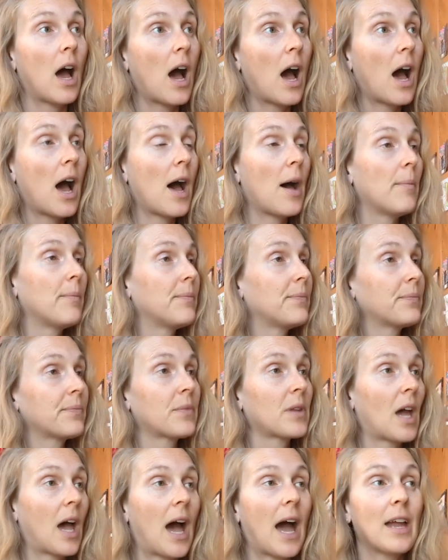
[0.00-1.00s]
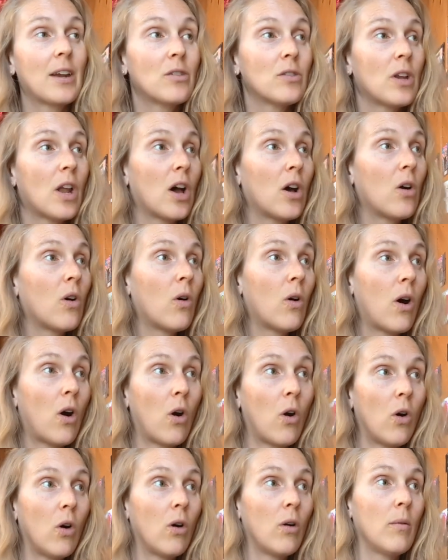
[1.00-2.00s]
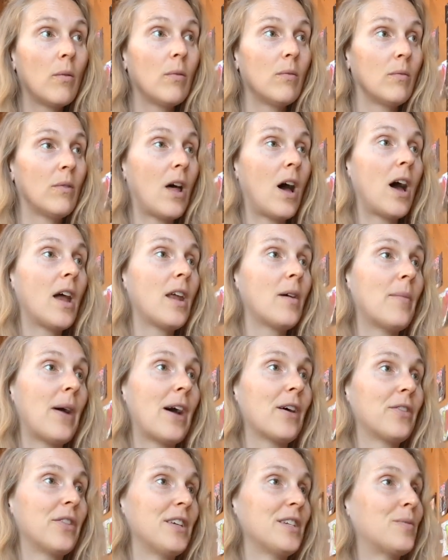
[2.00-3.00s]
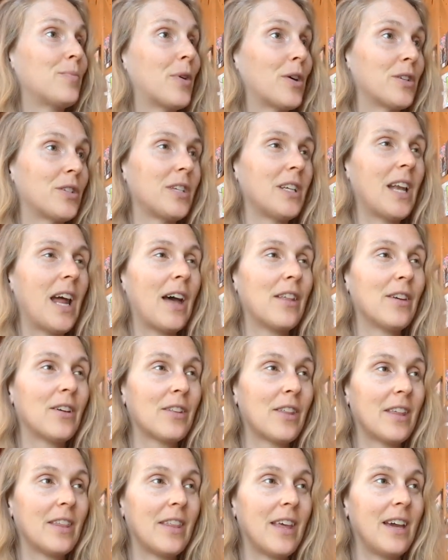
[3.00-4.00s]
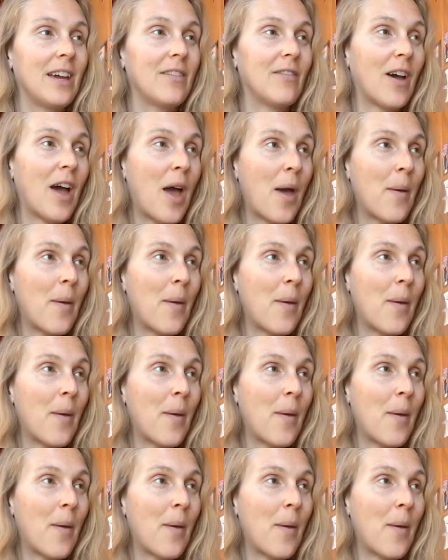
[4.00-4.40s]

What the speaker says: I don't know a whole lot about this person other than they've